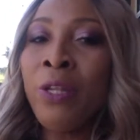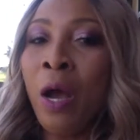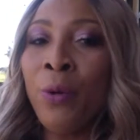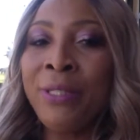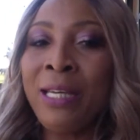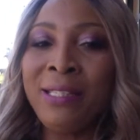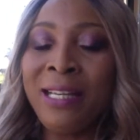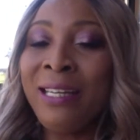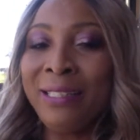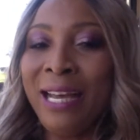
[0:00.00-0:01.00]
nowadays
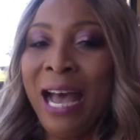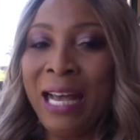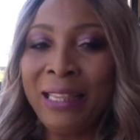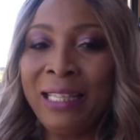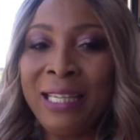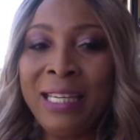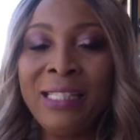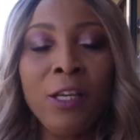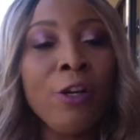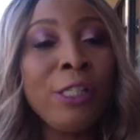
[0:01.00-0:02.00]
a lot of
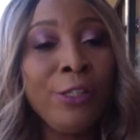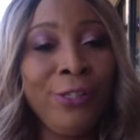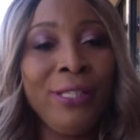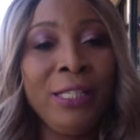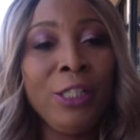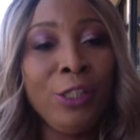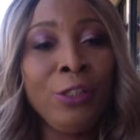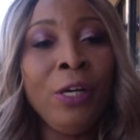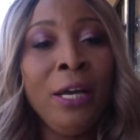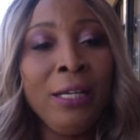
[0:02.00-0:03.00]
athletes are turning
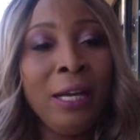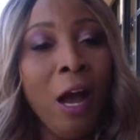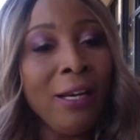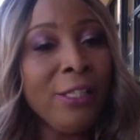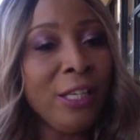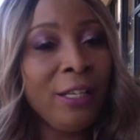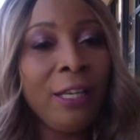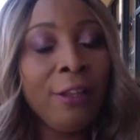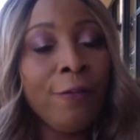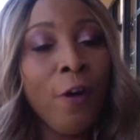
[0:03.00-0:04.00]
to collagen
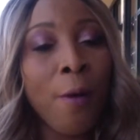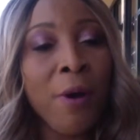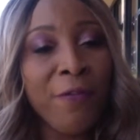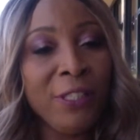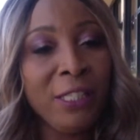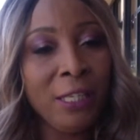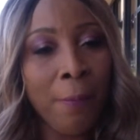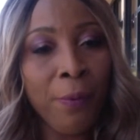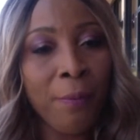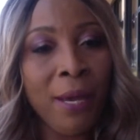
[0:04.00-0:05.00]
in the form of a
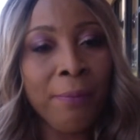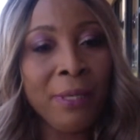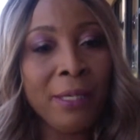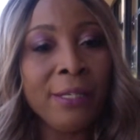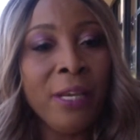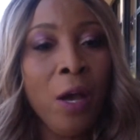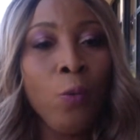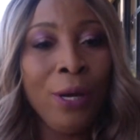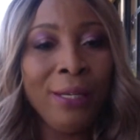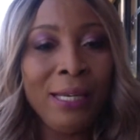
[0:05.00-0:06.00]
supplement because
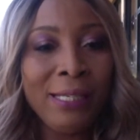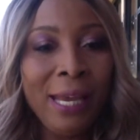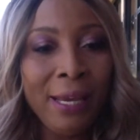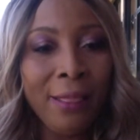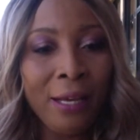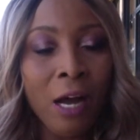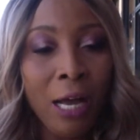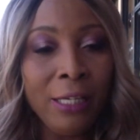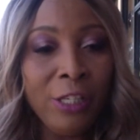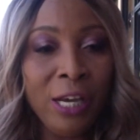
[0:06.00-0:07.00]
when they take the
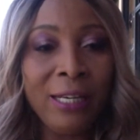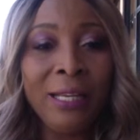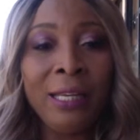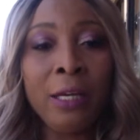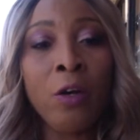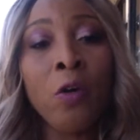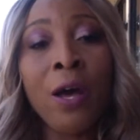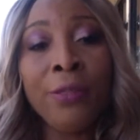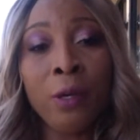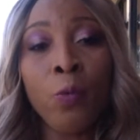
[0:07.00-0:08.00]
collagen and they go
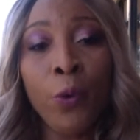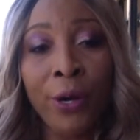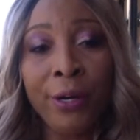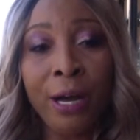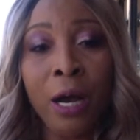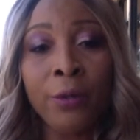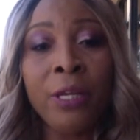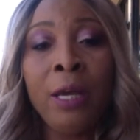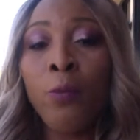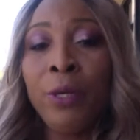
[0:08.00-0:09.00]
and they work out
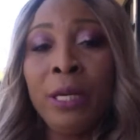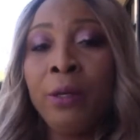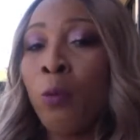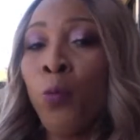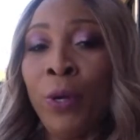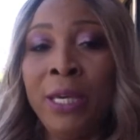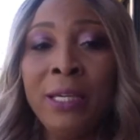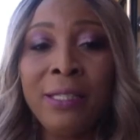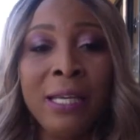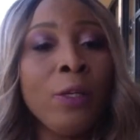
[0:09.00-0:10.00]
within
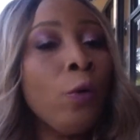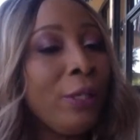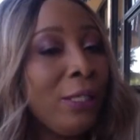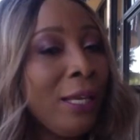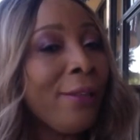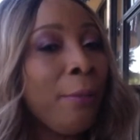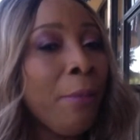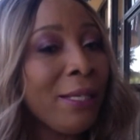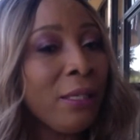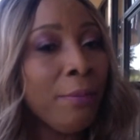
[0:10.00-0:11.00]
weeks they notice that the
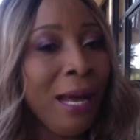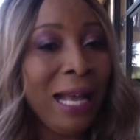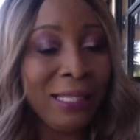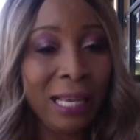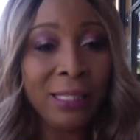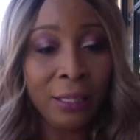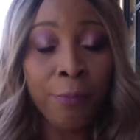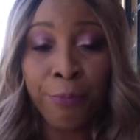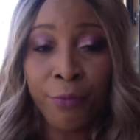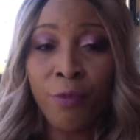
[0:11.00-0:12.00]
muscle mass has
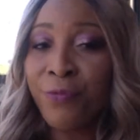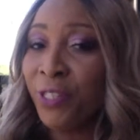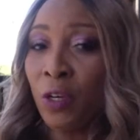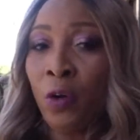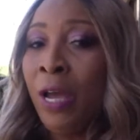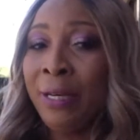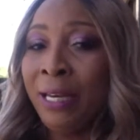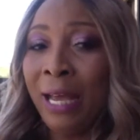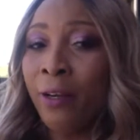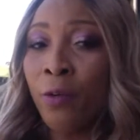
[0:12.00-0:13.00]
improved so
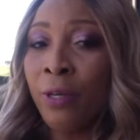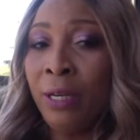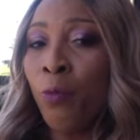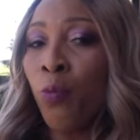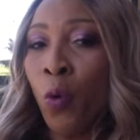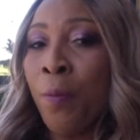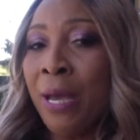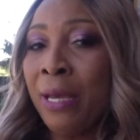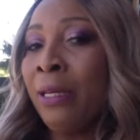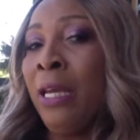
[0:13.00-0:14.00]
not only
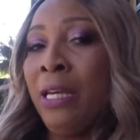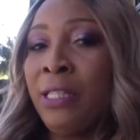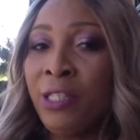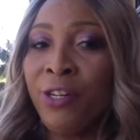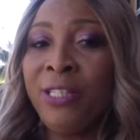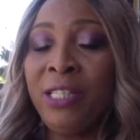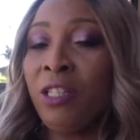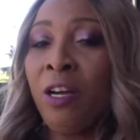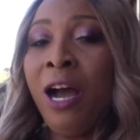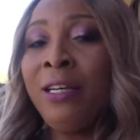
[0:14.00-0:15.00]
woman is turning
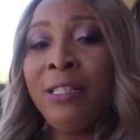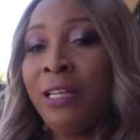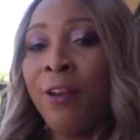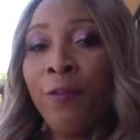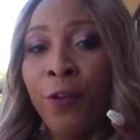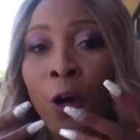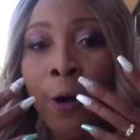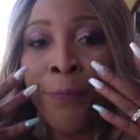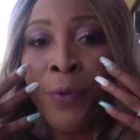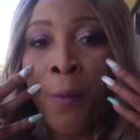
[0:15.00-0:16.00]
to collagen
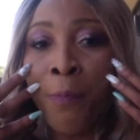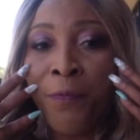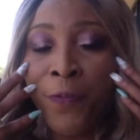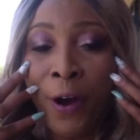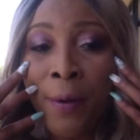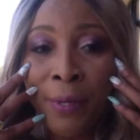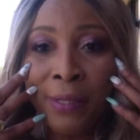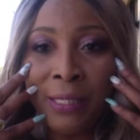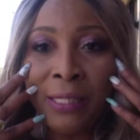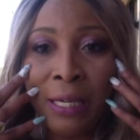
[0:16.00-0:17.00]
for
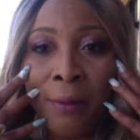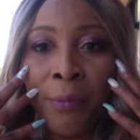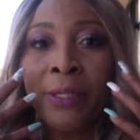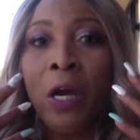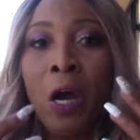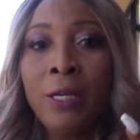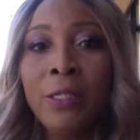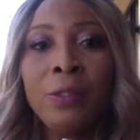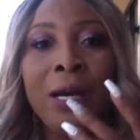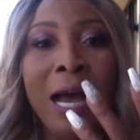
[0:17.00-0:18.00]
firming the skin, but
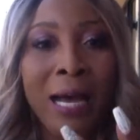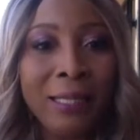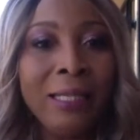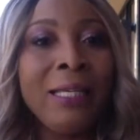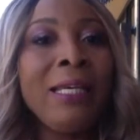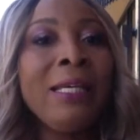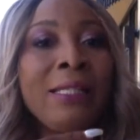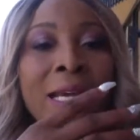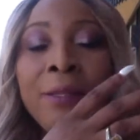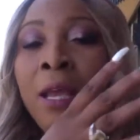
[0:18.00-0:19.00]
also
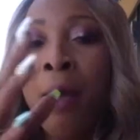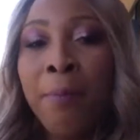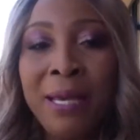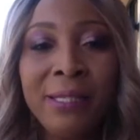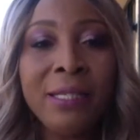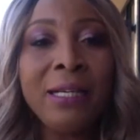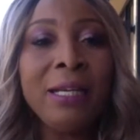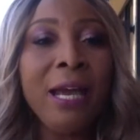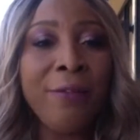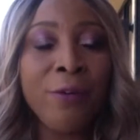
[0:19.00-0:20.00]
athletes and
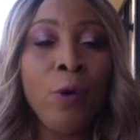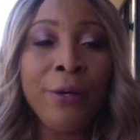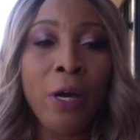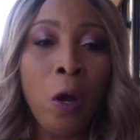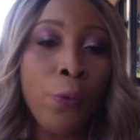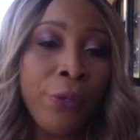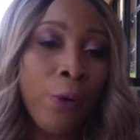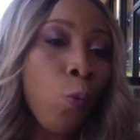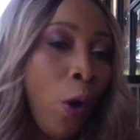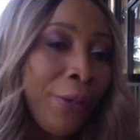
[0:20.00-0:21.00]
basically everyone out
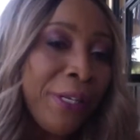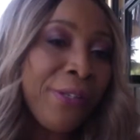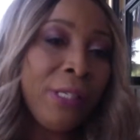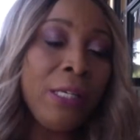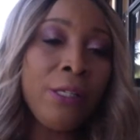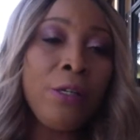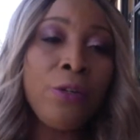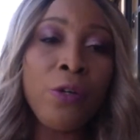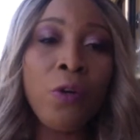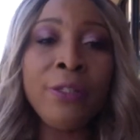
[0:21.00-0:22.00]
there want their skin to
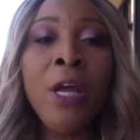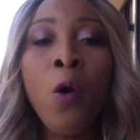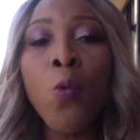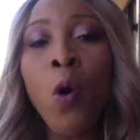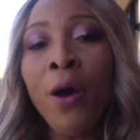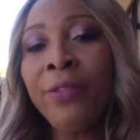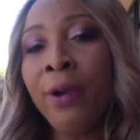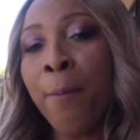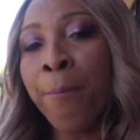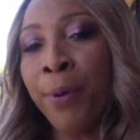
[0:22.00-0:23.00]
look good, want
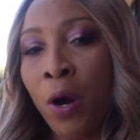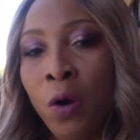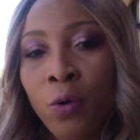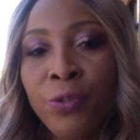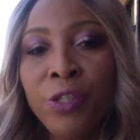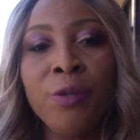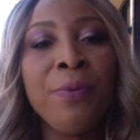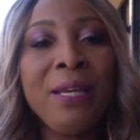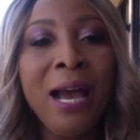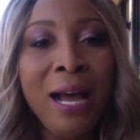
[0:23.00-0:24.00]
their bones to
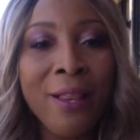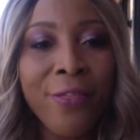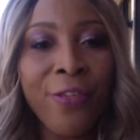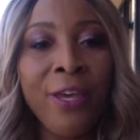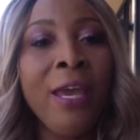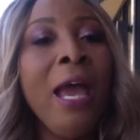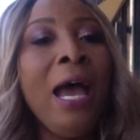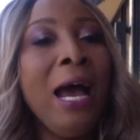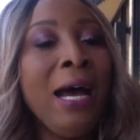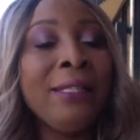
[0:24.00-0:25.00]
be healthy,
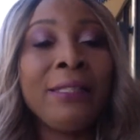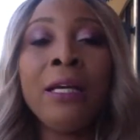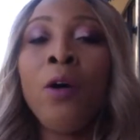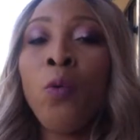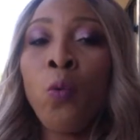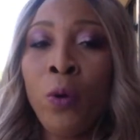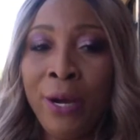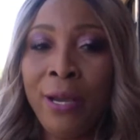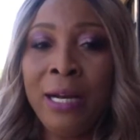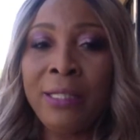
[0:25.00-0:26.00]
and
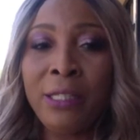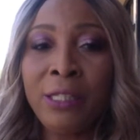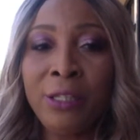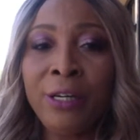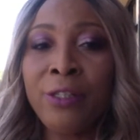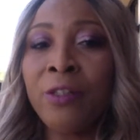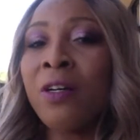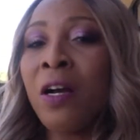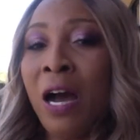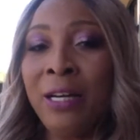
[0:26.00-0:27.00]
where else to turn
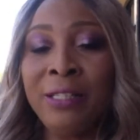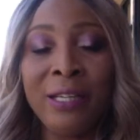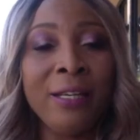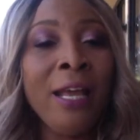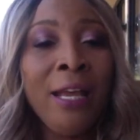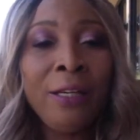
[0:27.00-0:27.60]
to? Collagen.